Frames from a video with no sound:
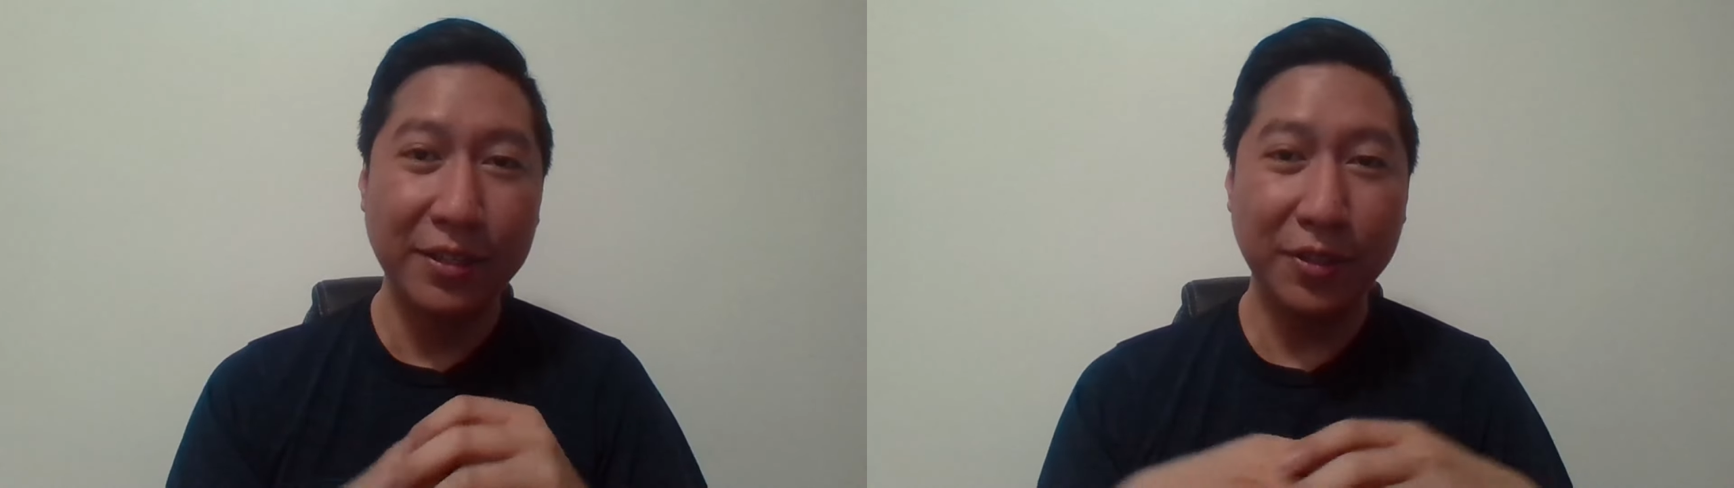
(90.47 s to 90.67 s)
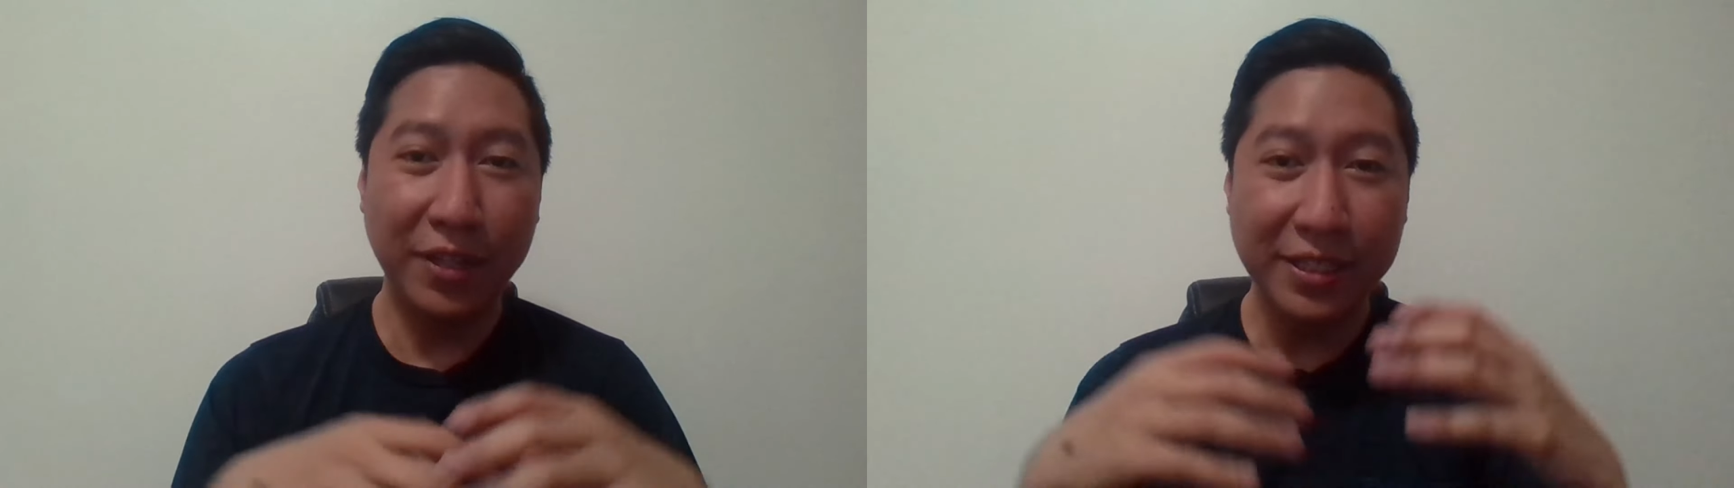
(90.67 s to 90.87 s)

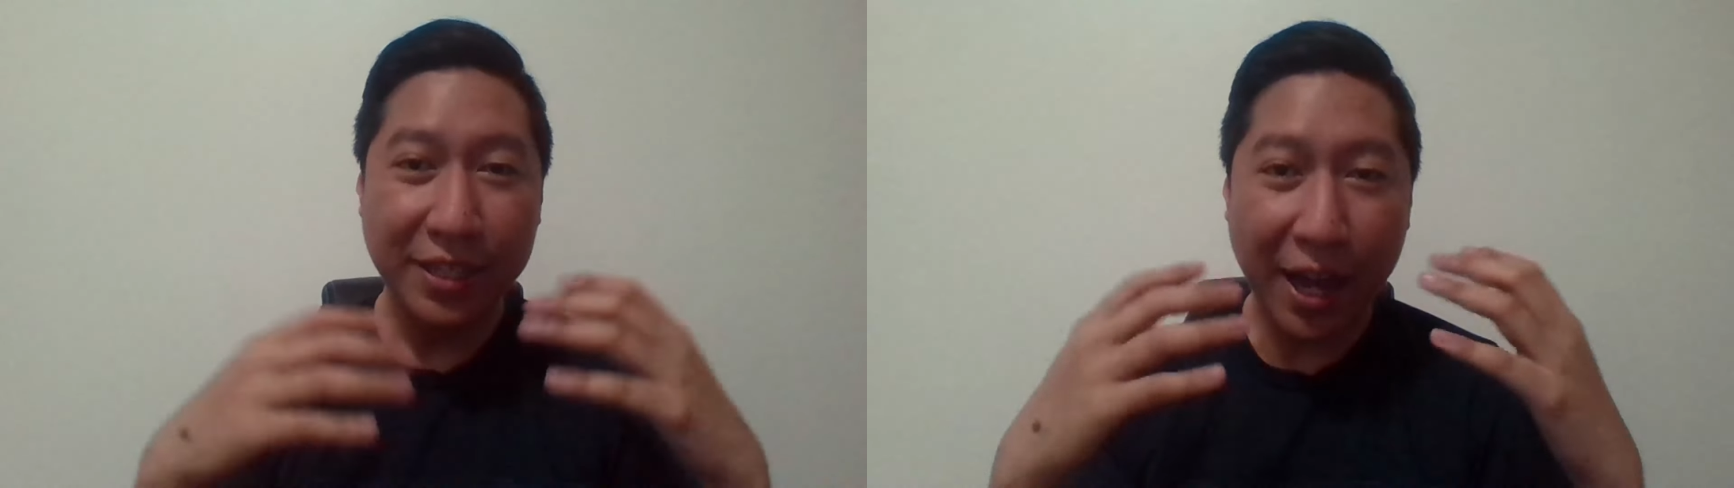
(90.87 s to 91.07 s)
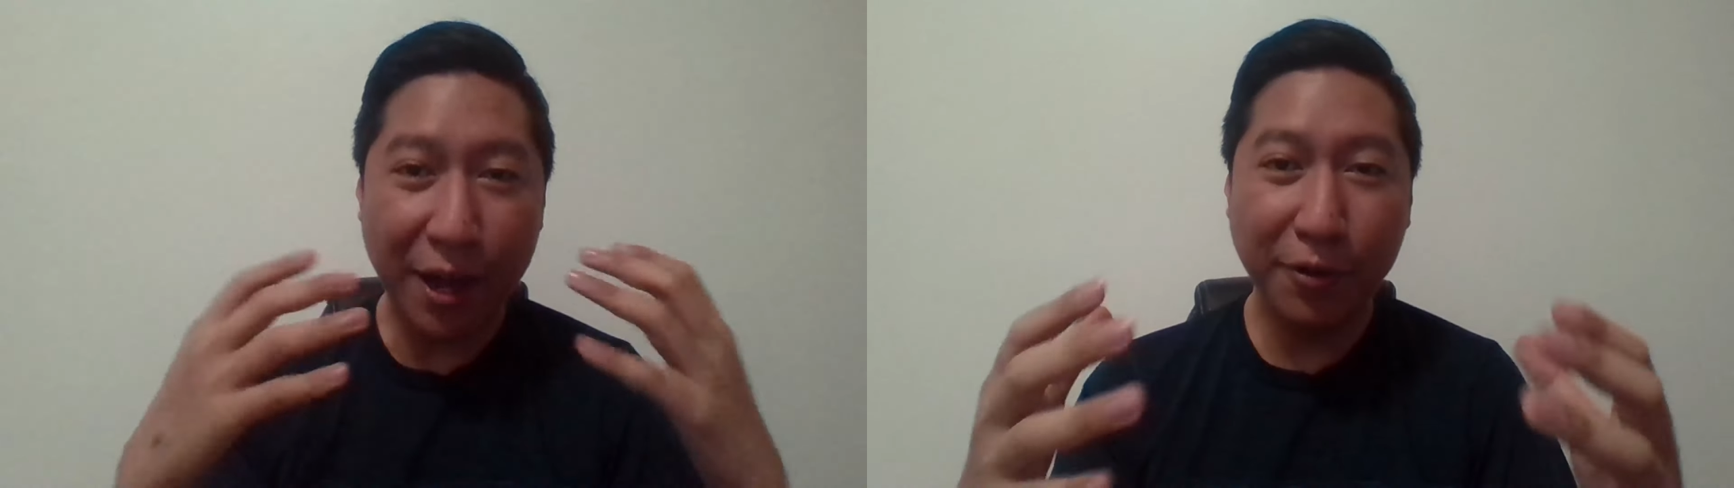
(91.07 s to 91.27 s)
So, that's
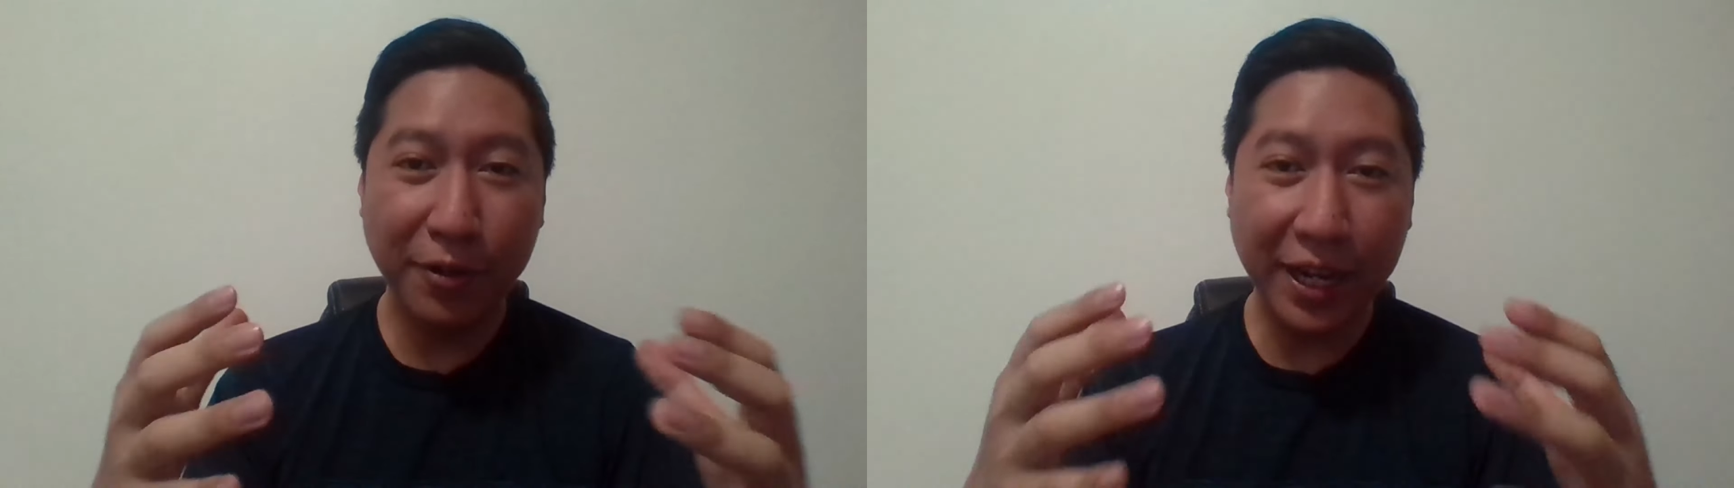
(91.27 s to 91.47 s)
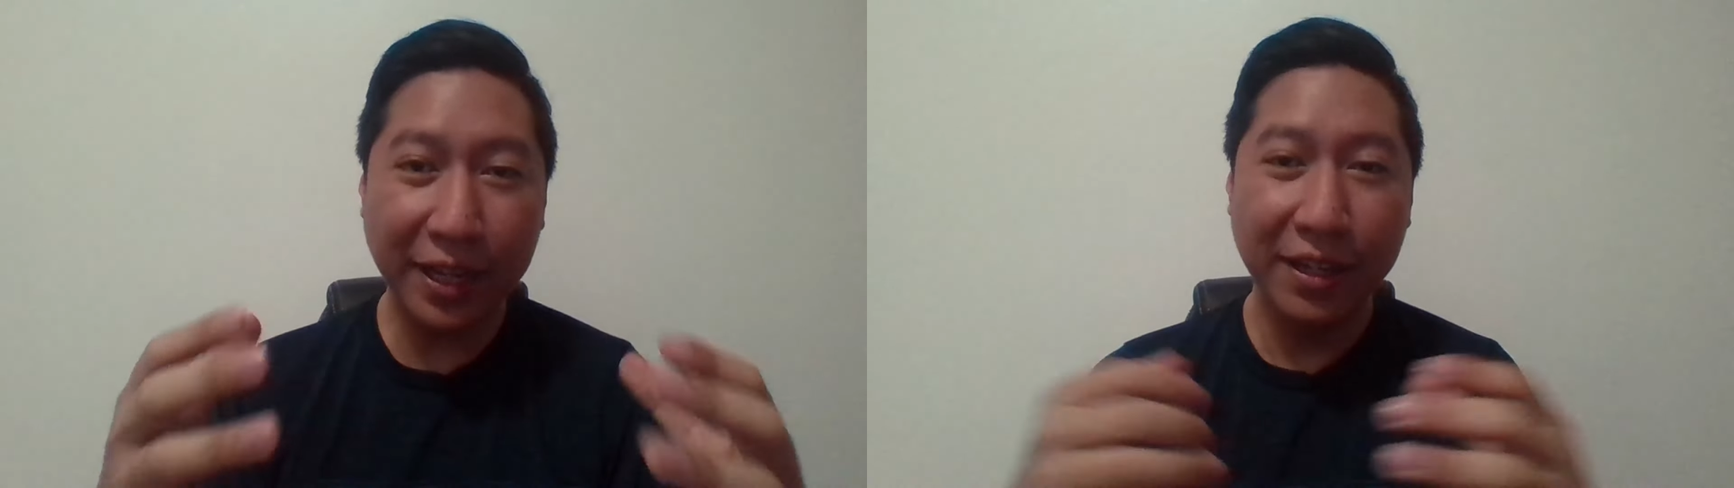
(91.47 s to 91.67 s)
how
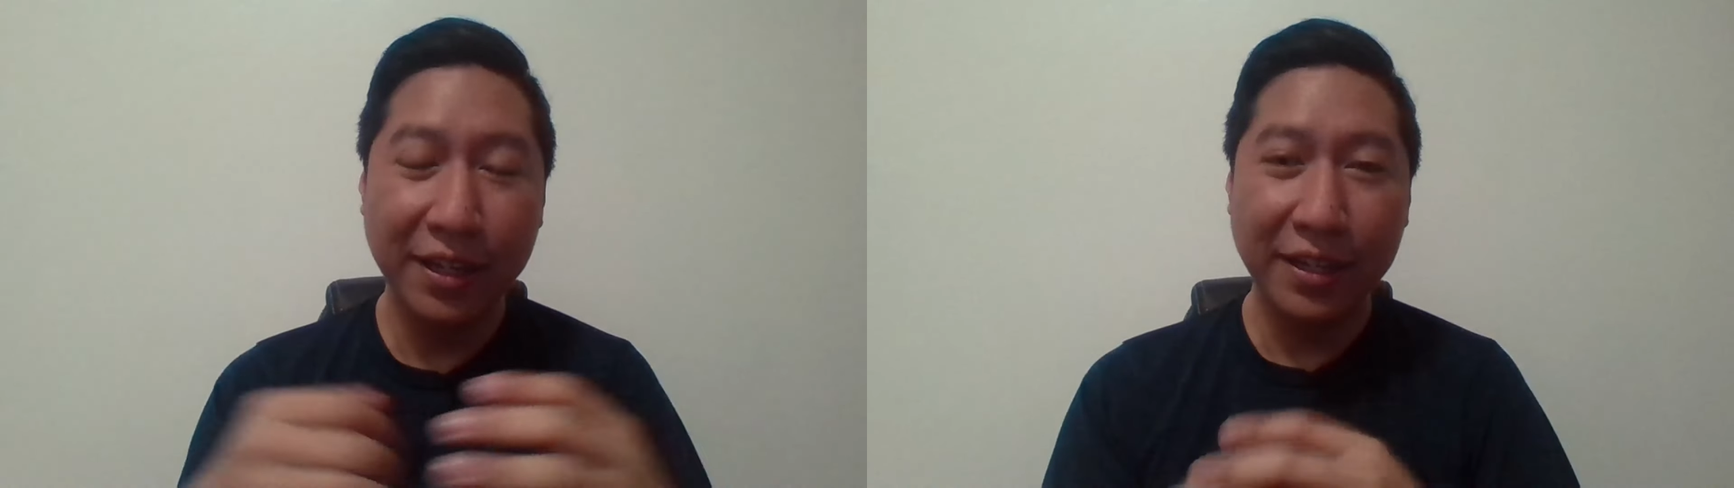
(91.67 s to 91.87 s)
great